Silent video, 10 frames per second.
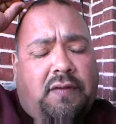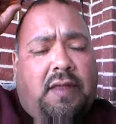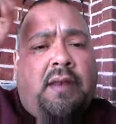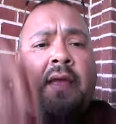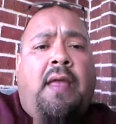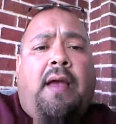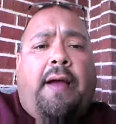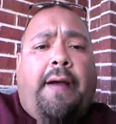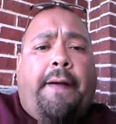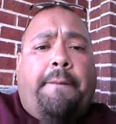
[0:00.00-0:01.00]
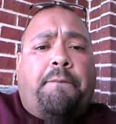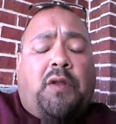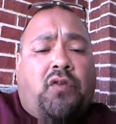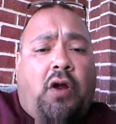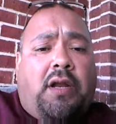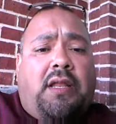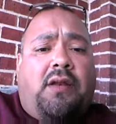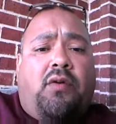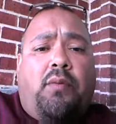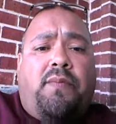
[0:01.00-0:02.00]
that a
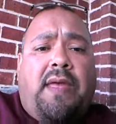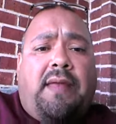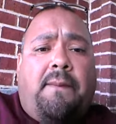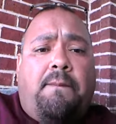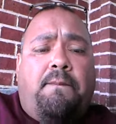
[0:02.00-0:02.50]
targeted group that